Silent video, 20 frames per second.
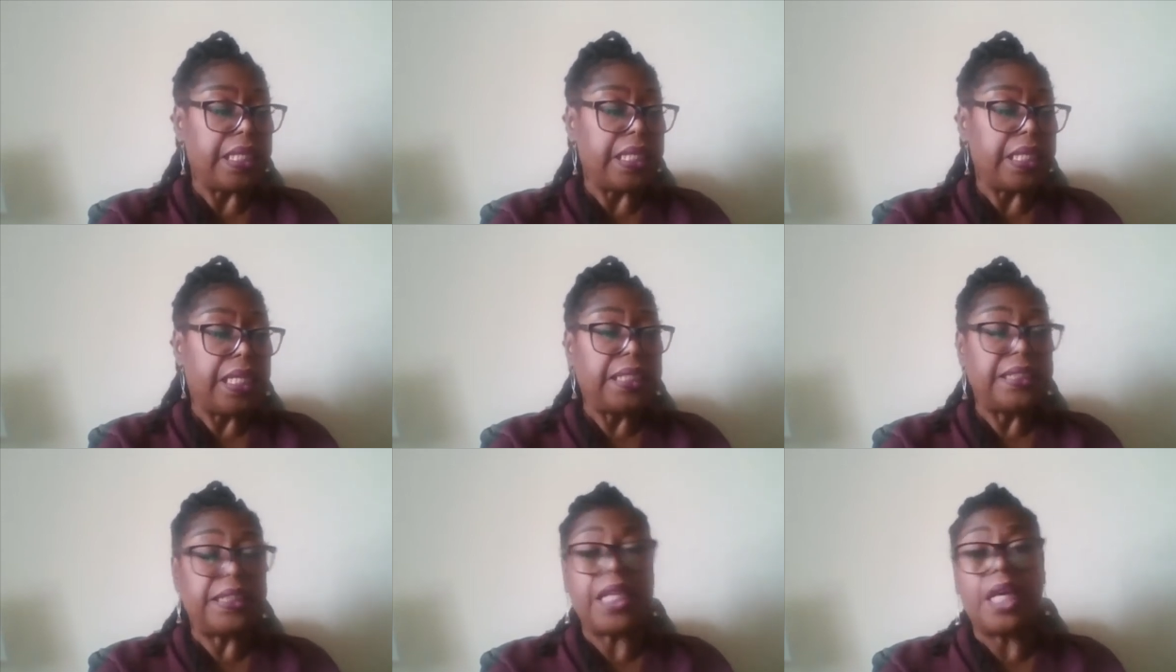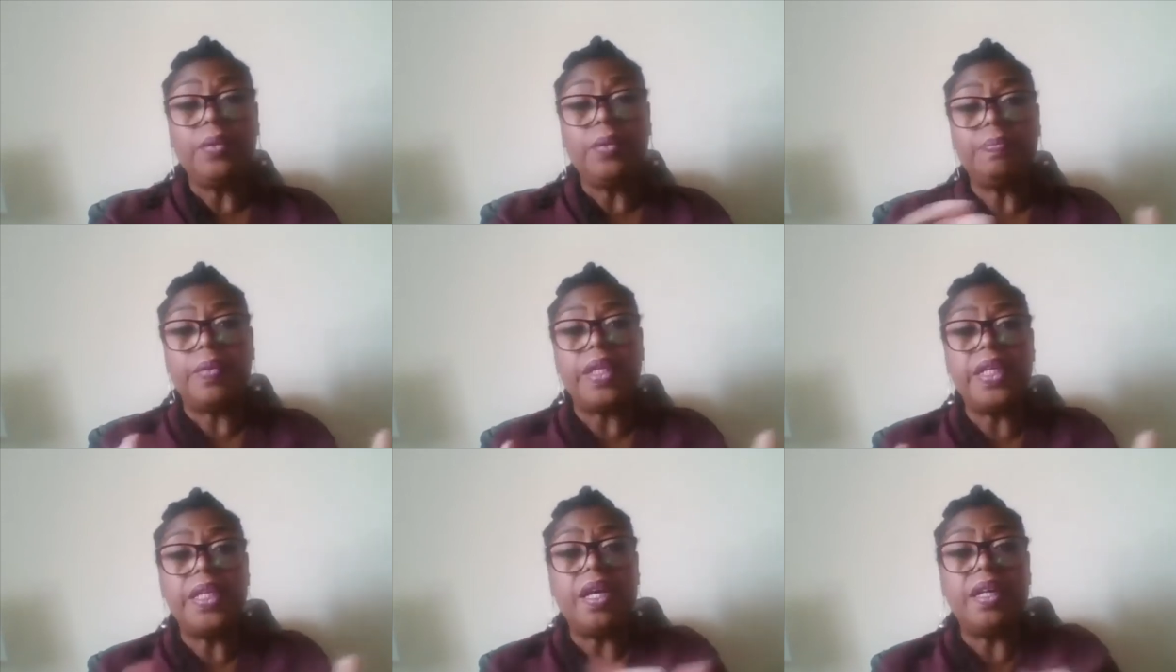So
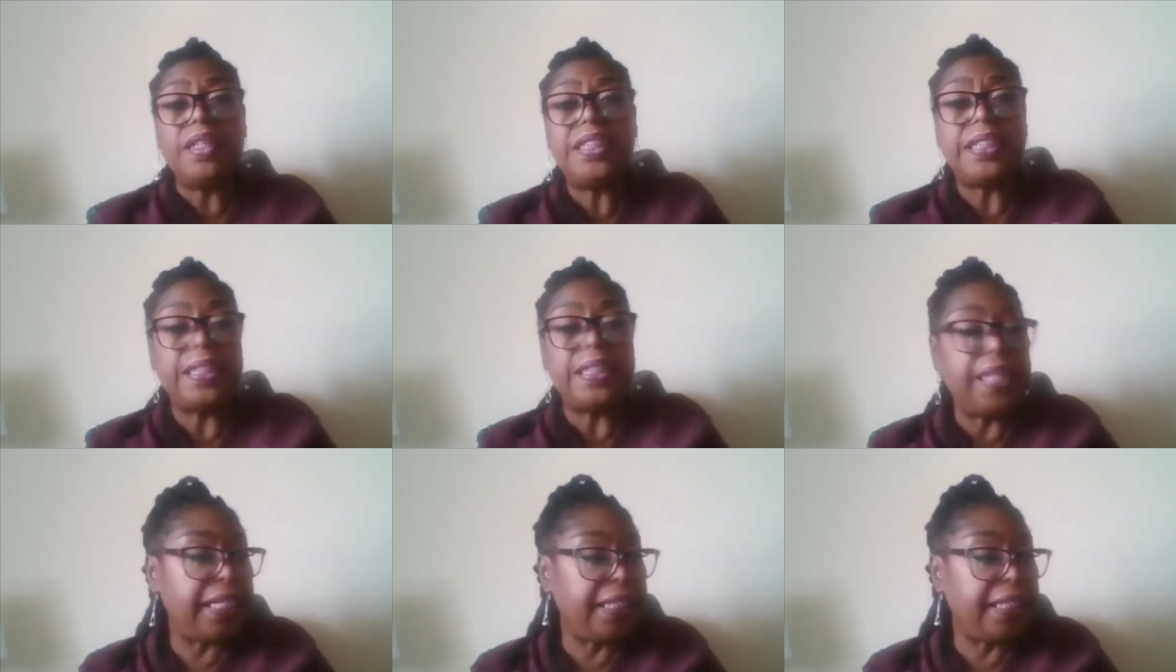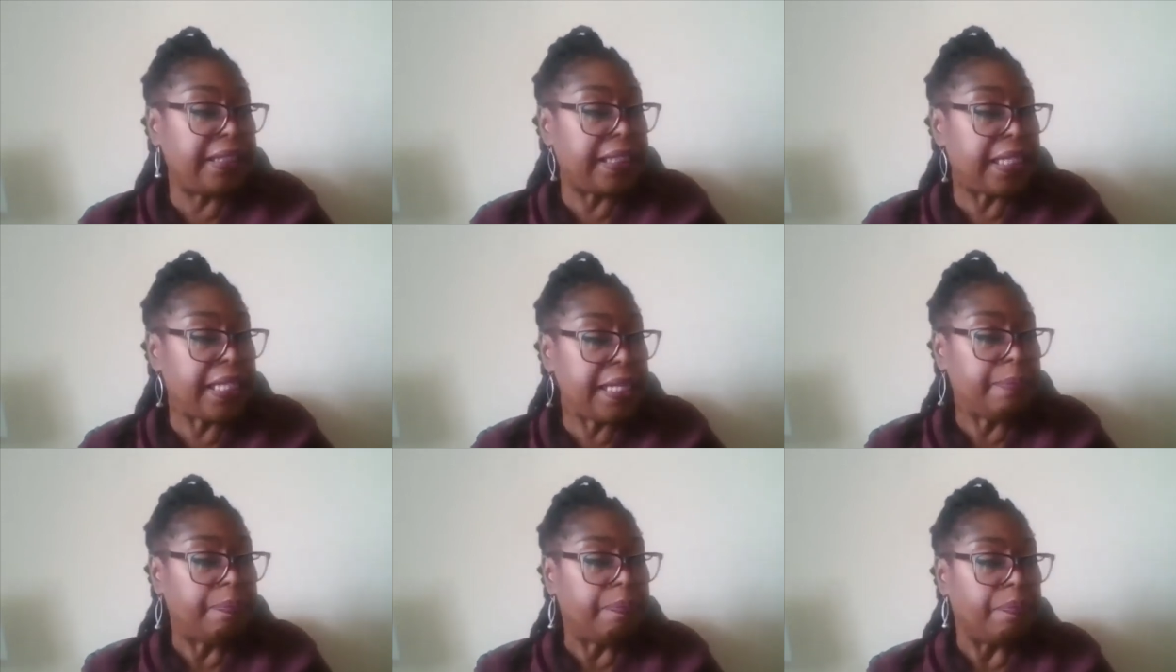in
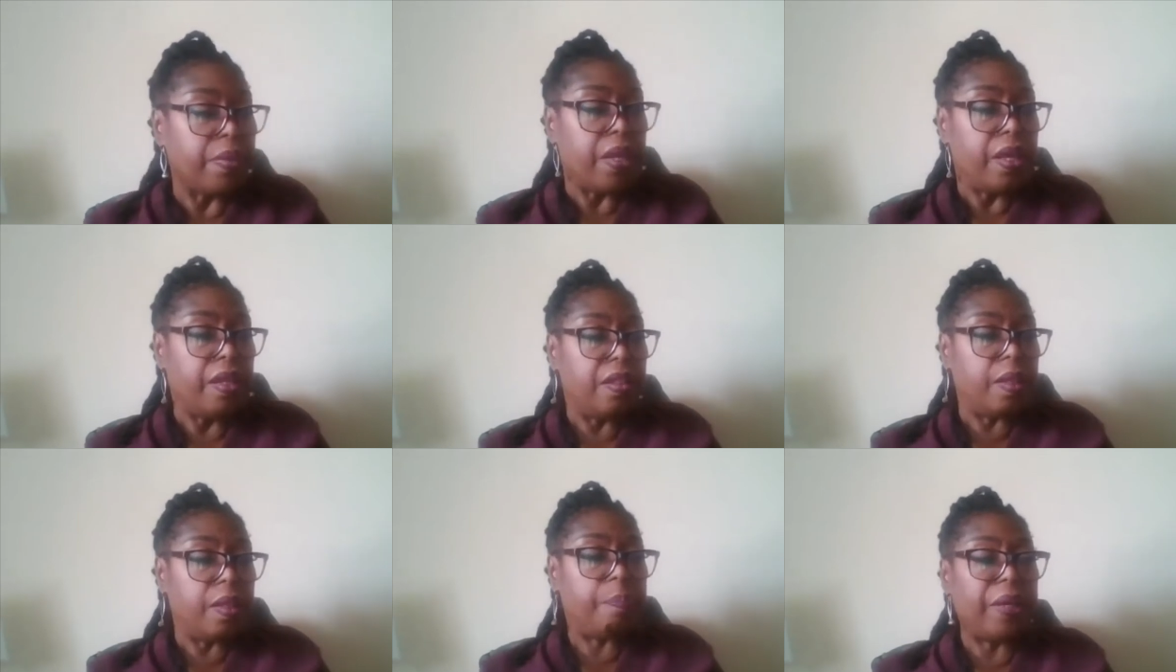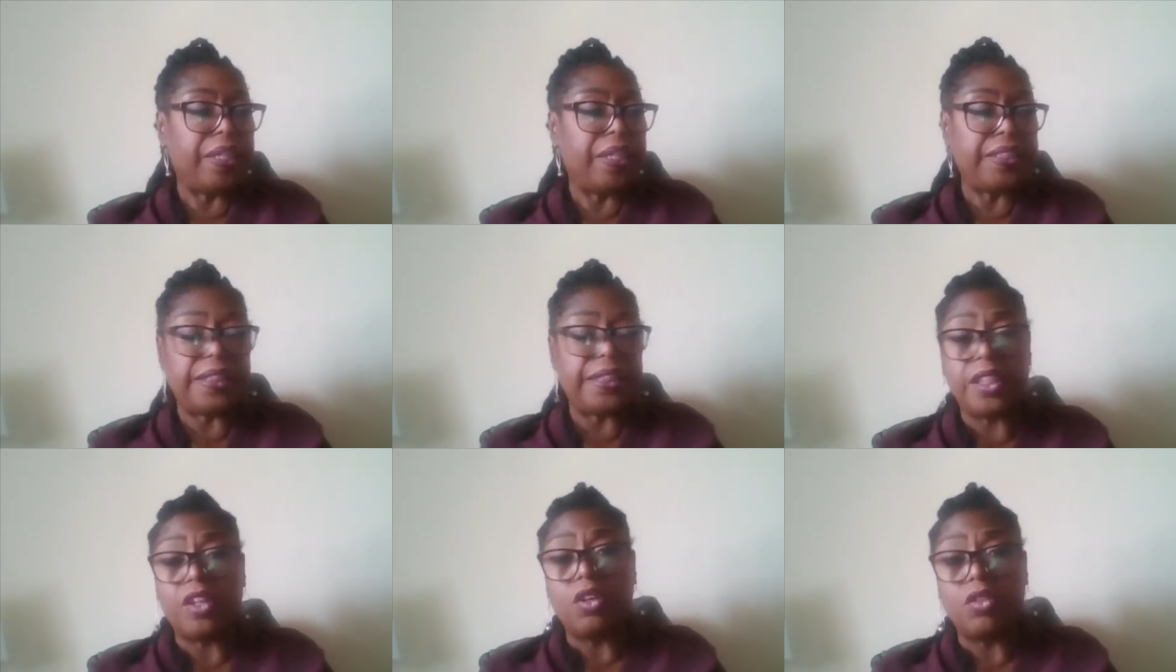1980, the
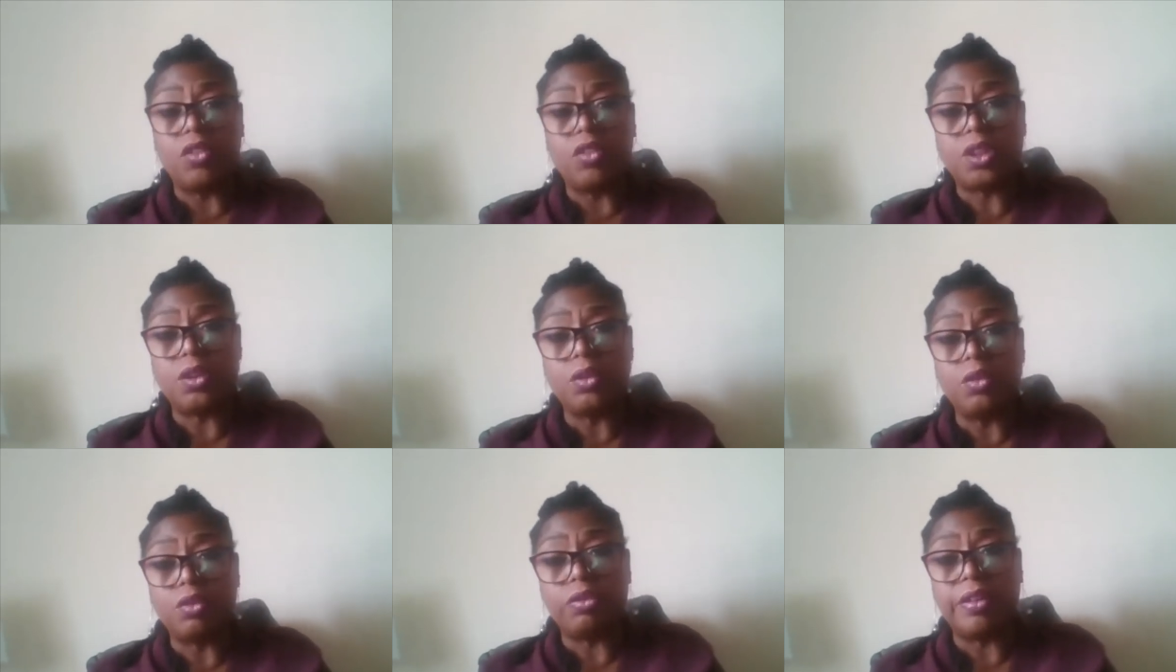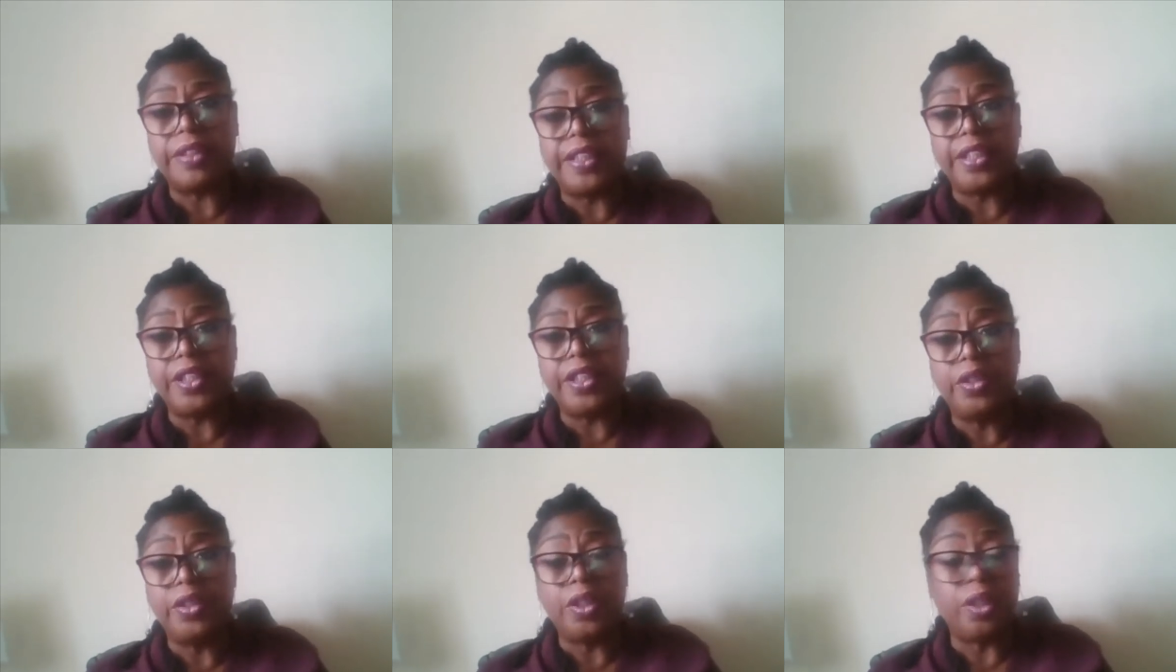Pentecostal Credit
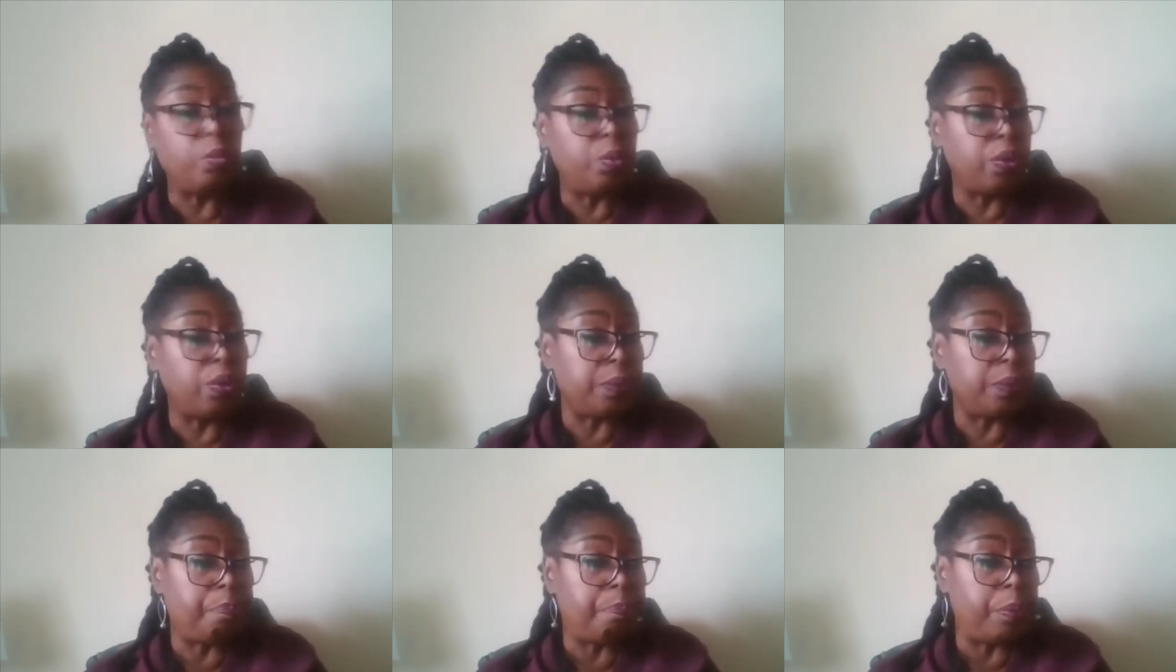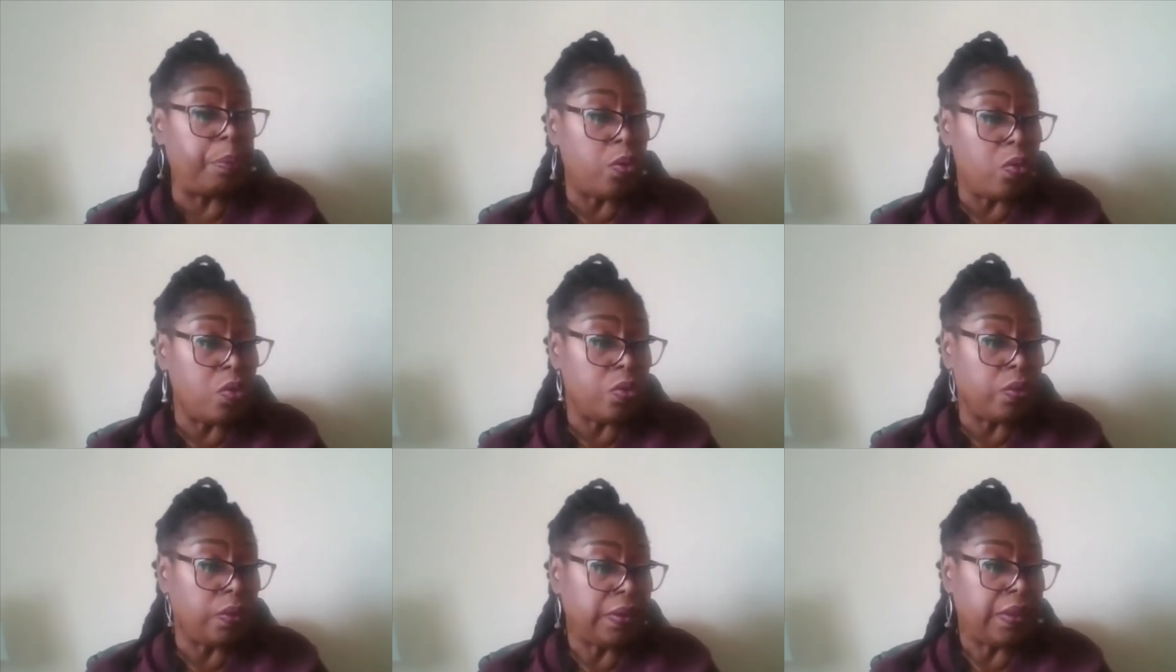Union was
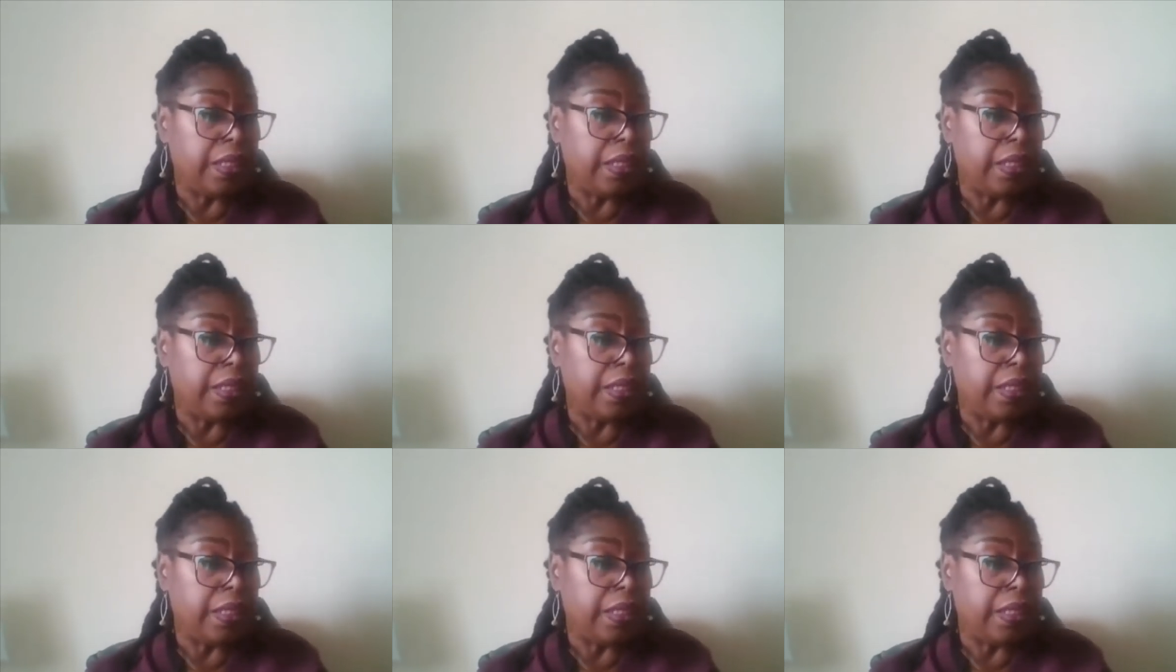born.